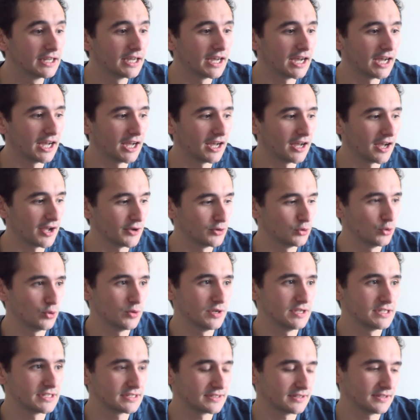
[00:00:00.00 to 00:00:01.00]
I'd
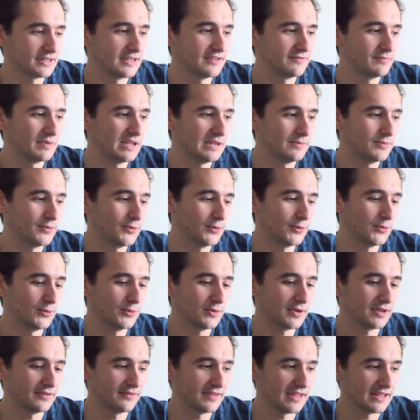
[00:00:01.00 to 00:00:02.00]
always give people
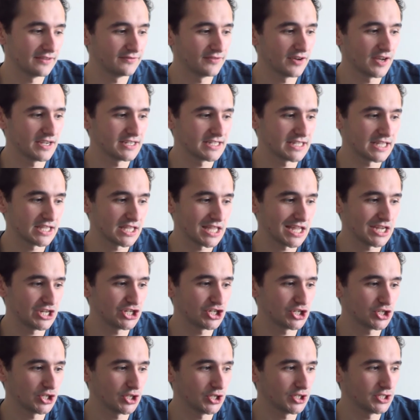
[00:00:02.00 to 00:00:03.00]
the advice that they
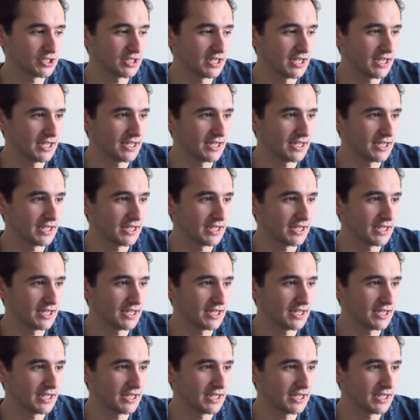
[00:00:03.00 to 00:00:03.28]
should